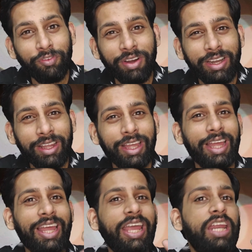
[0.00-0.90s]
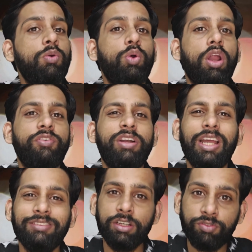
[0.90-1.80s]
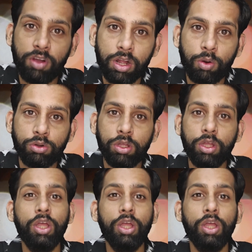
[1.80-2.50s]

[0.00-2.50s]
of it, any one of it doesn't work out,